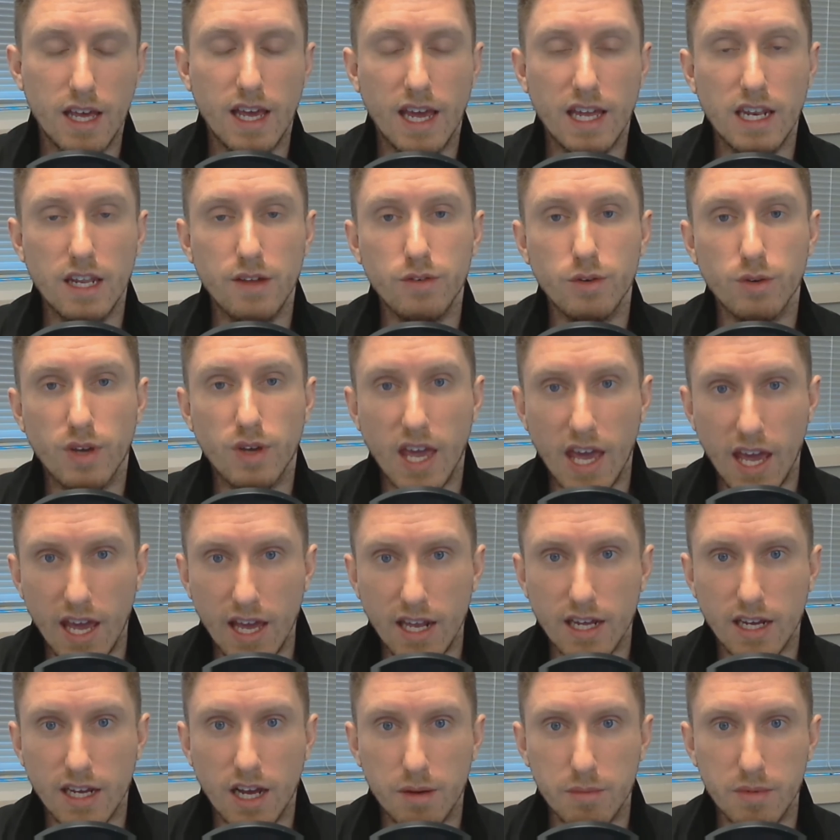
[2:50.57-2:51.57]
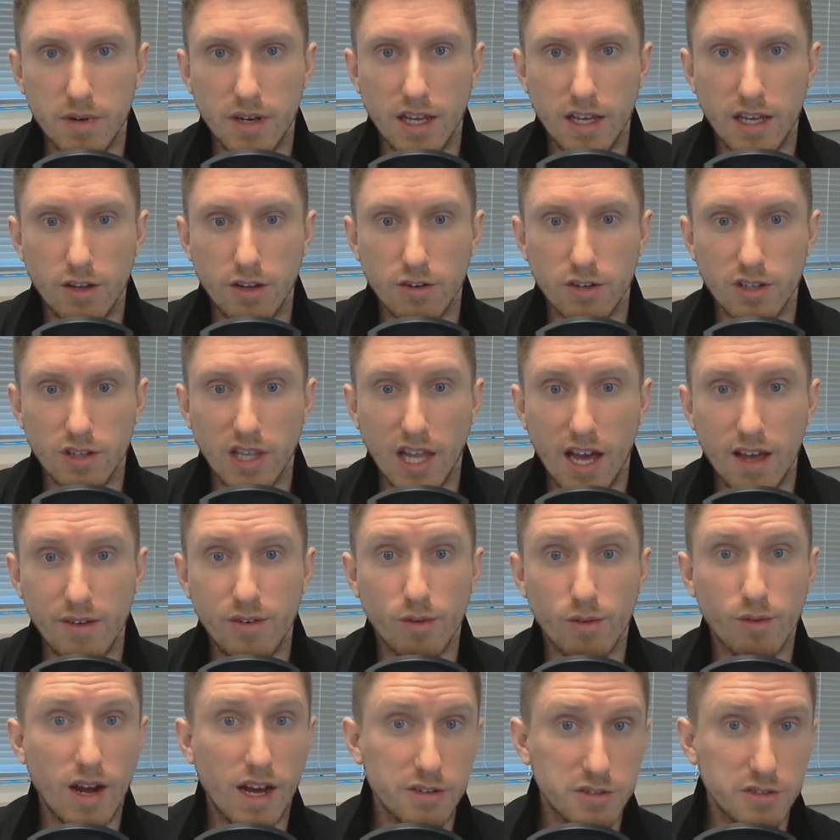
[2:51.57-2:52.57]
And if you can accommodate your
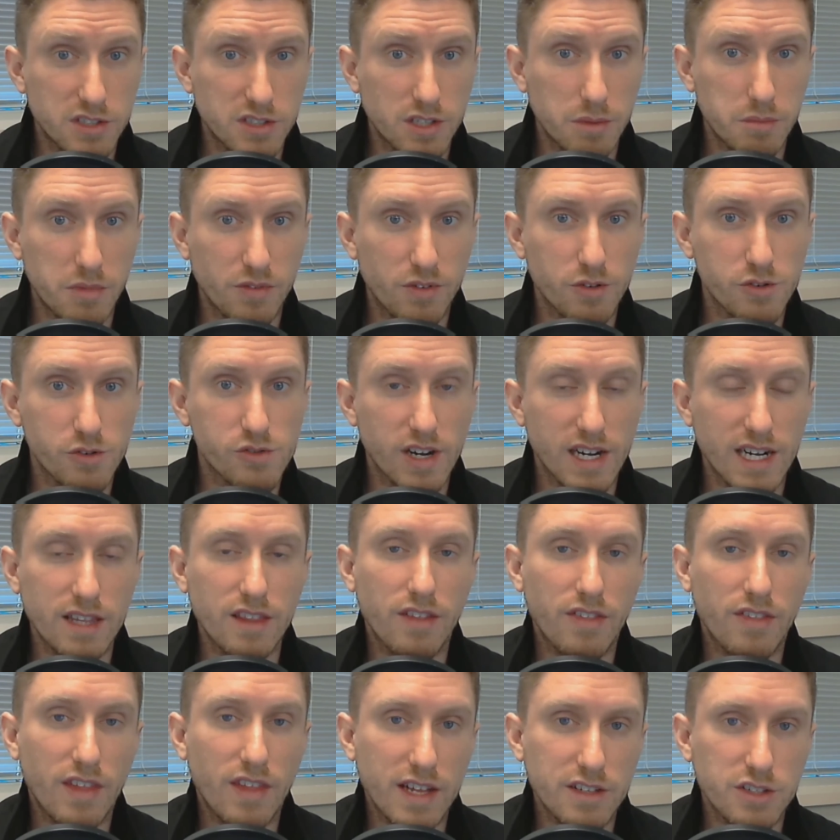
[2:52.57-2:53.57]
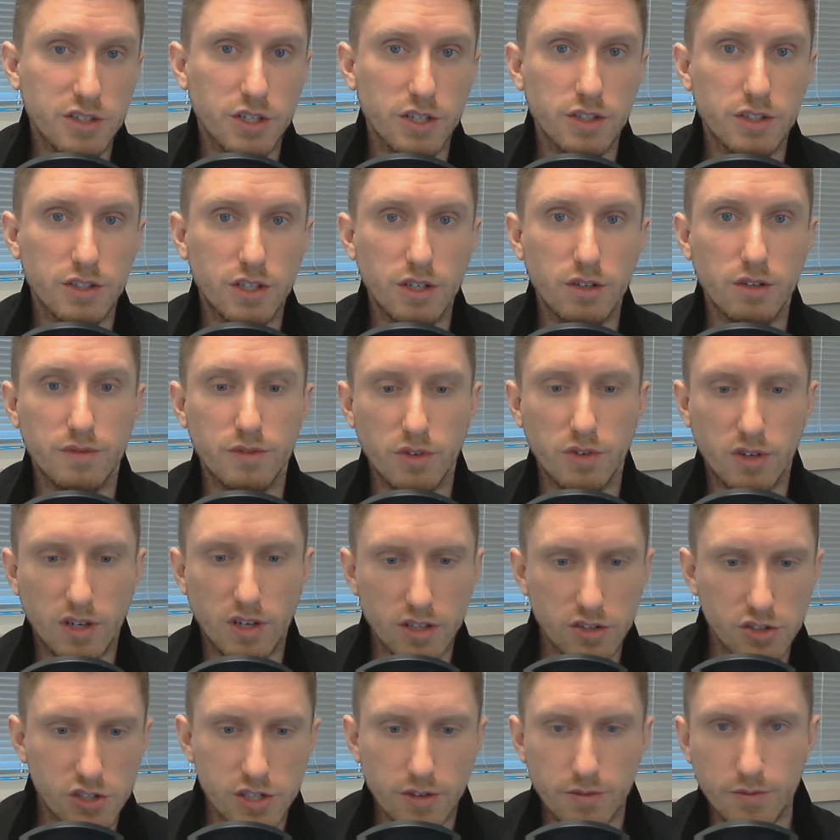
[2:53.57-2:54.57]
life around some of your trading, then that's good too. If you
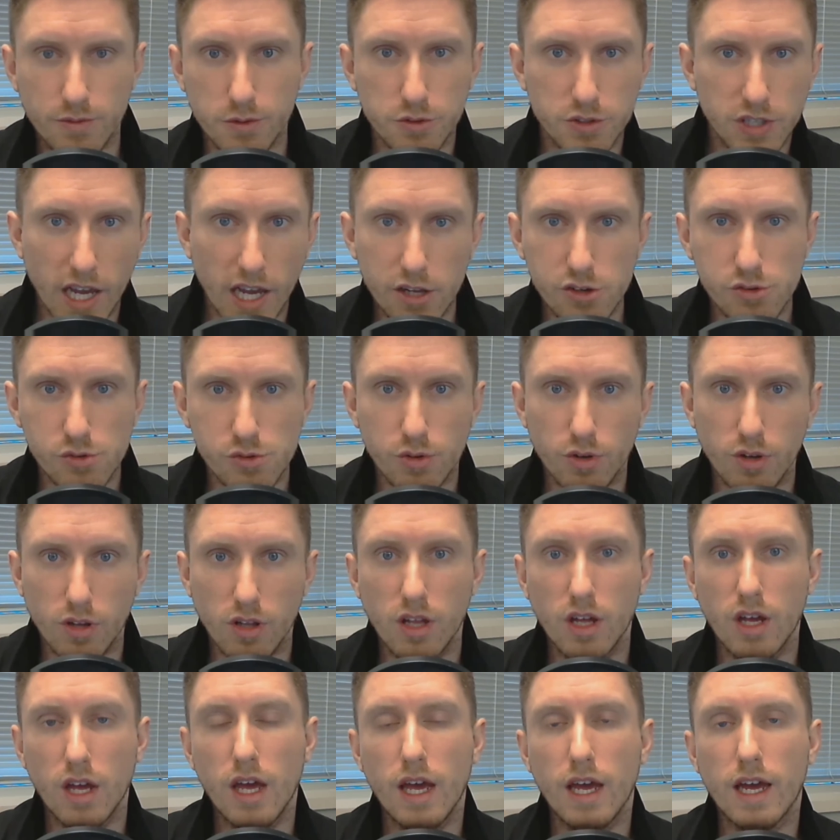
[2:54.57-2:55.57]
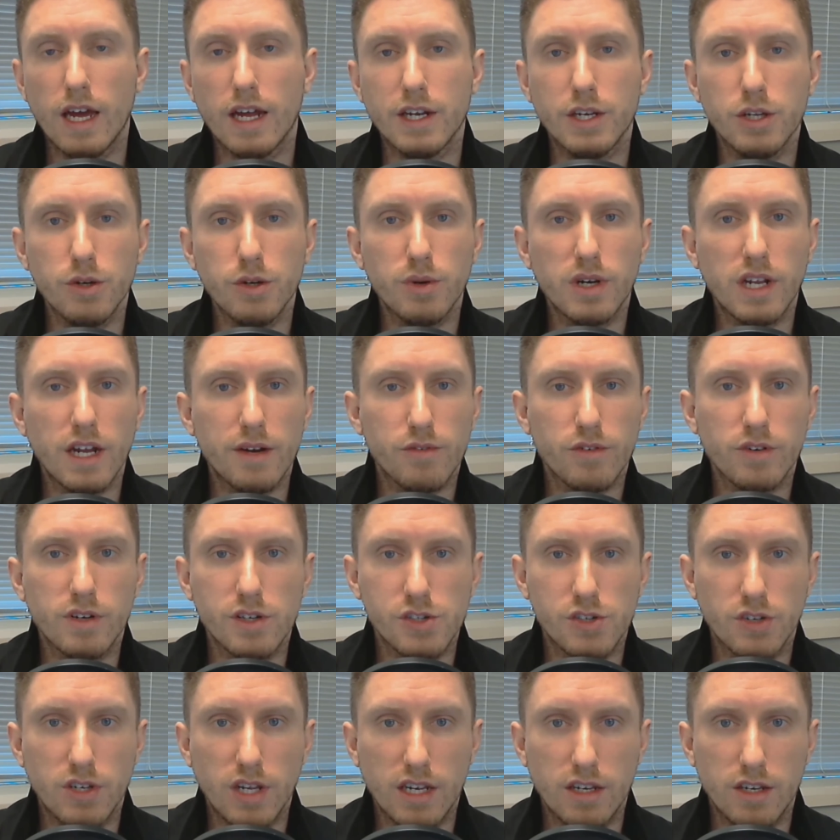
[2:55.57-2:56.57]
can shift your schedule and do whatever it
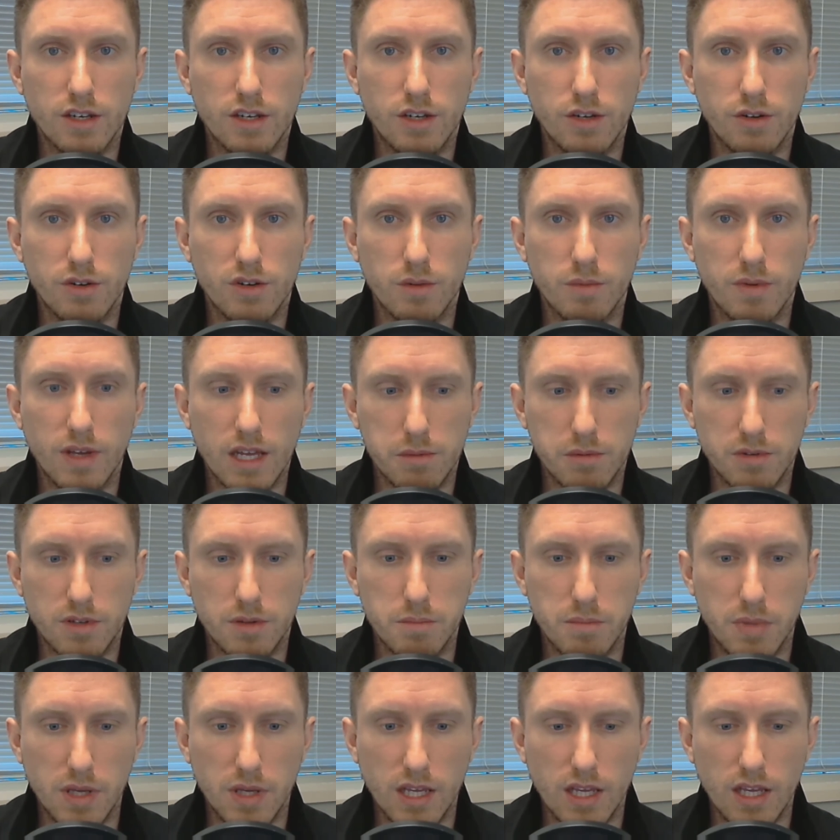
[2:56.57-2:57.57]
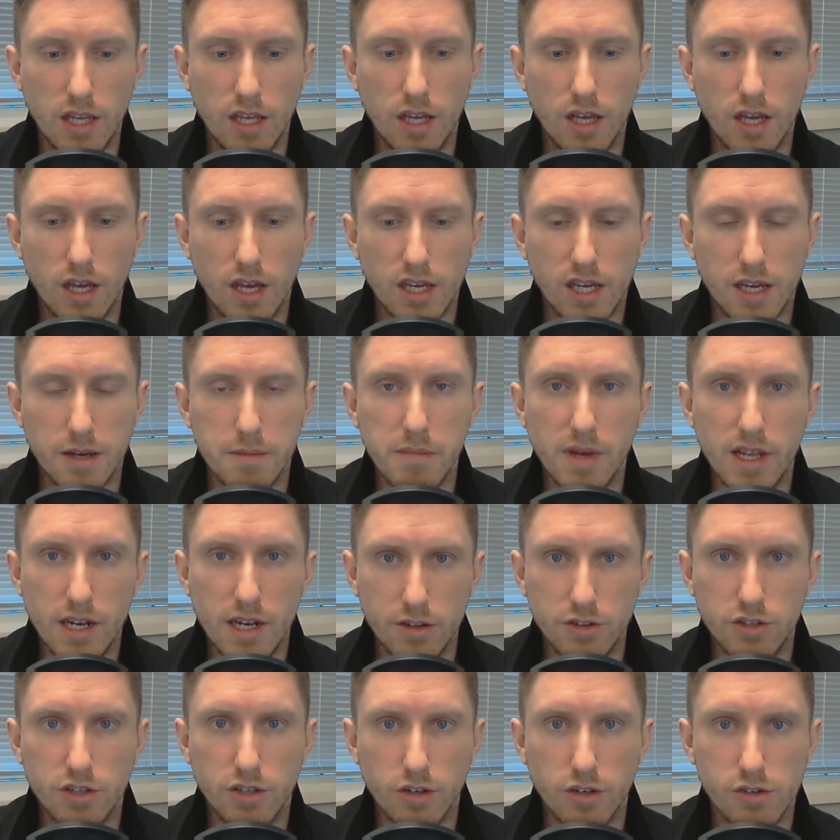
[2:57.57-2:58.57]
is you need to do to be able to be
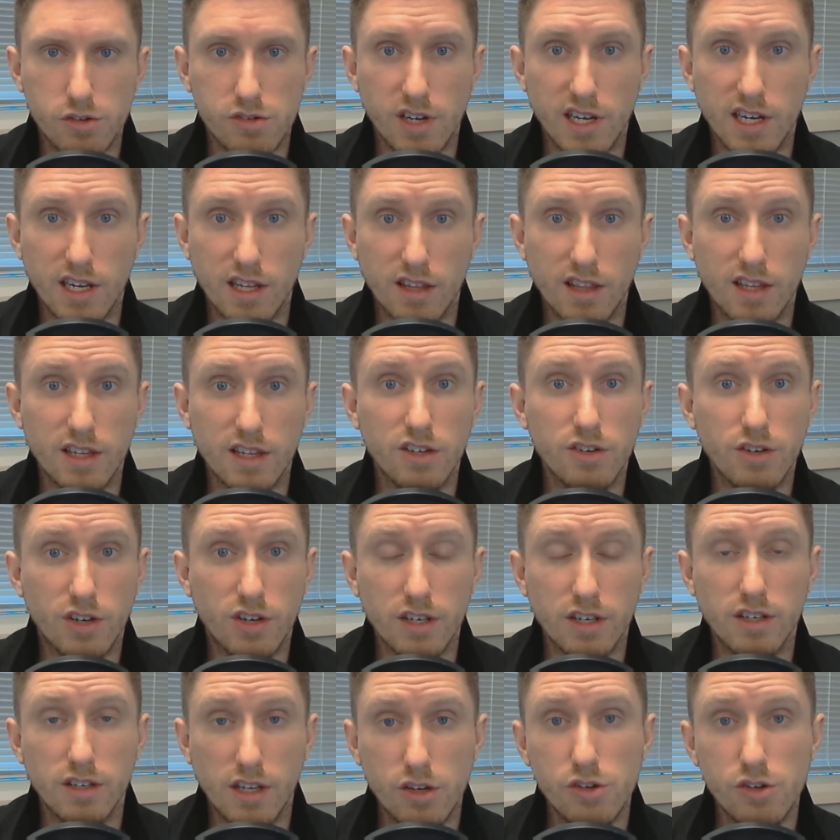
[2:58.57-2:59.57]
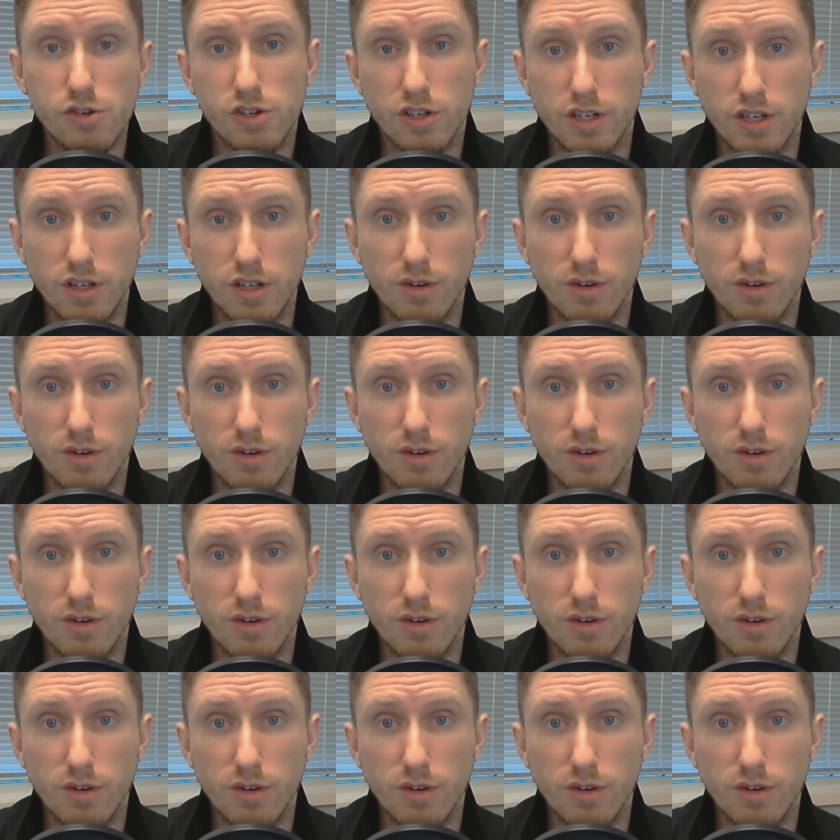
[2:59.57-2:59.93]
committed to your trading, then you should